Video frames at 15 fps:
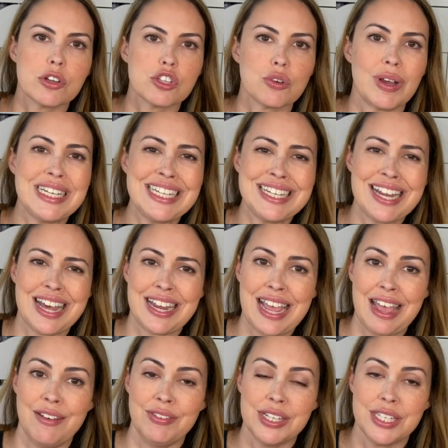So I did not
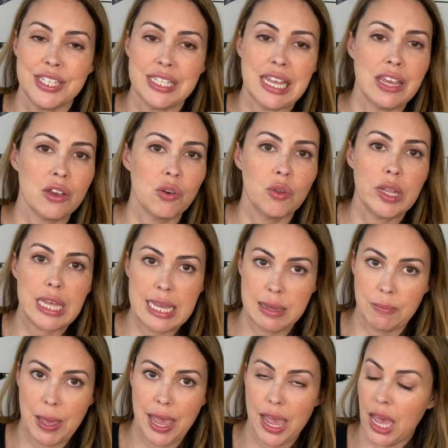have a single ink
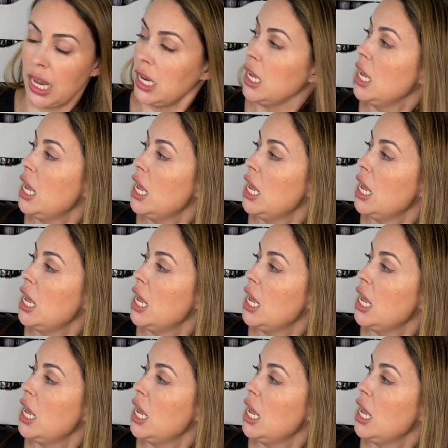pad